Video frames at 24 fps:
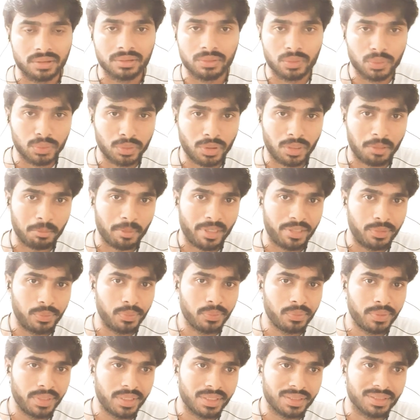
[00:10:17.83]
Those are my
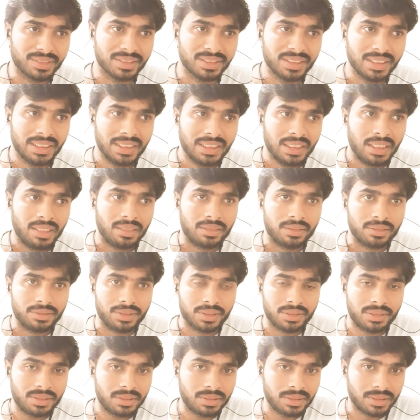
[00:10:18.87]
juniors.
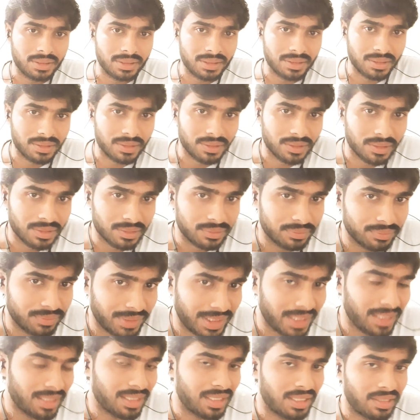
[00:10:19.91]
Just
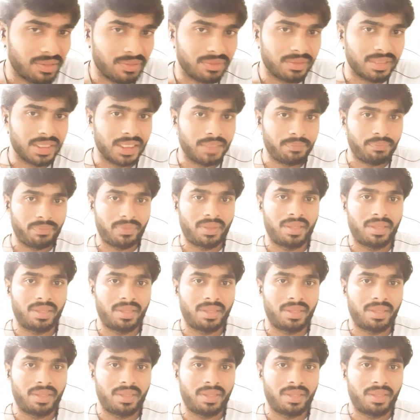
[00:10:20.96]
they have